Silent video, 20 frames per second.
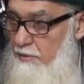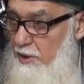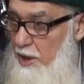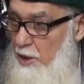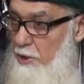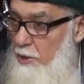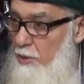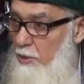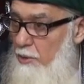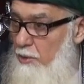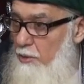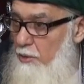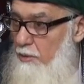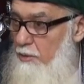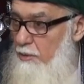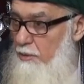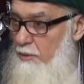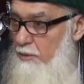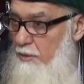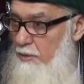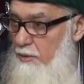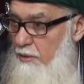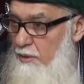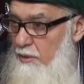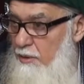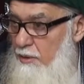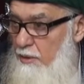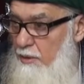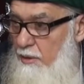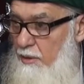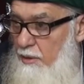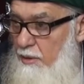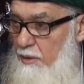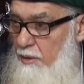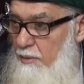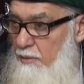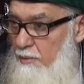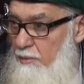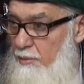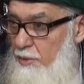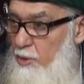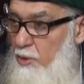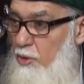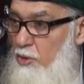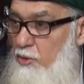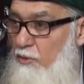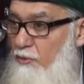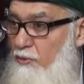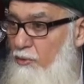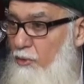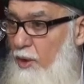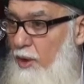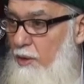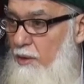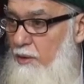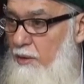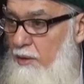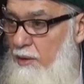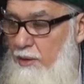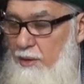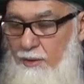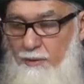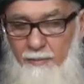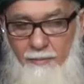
They know. Because of what?